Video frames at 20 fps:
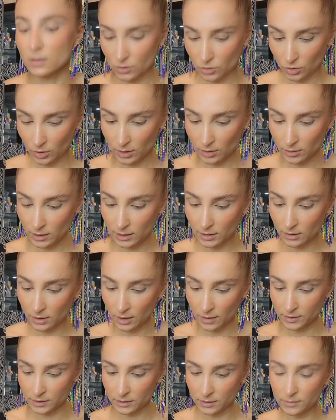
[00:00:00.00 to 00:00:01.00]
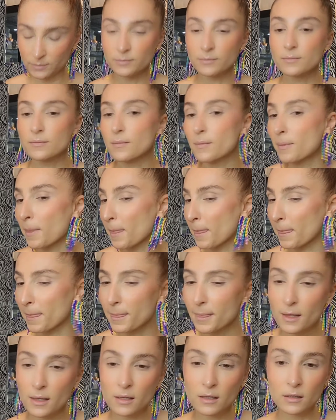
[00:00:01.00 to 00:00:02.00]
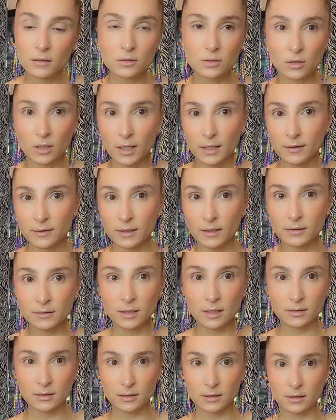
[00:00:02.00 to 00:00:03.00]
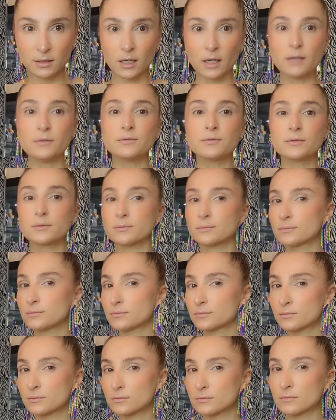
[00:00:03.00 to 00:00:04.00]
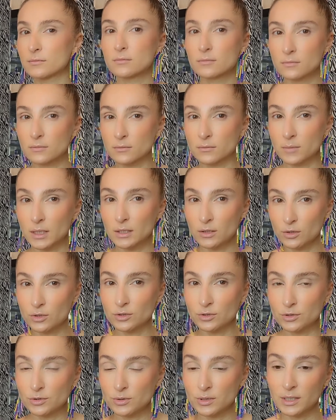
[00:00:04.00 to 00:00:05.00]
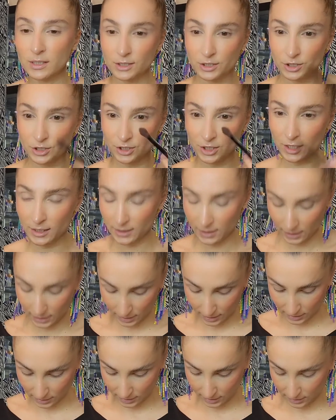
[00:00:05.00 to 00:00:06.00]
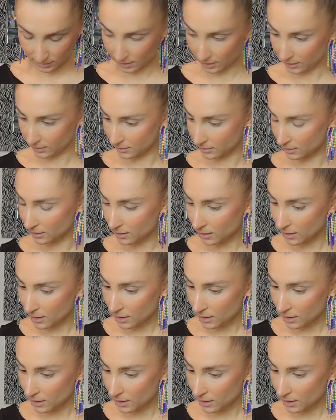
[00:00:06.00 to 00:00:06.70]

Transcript: So I really love it. So I think that's enough. My nose is really shiny, I can see that.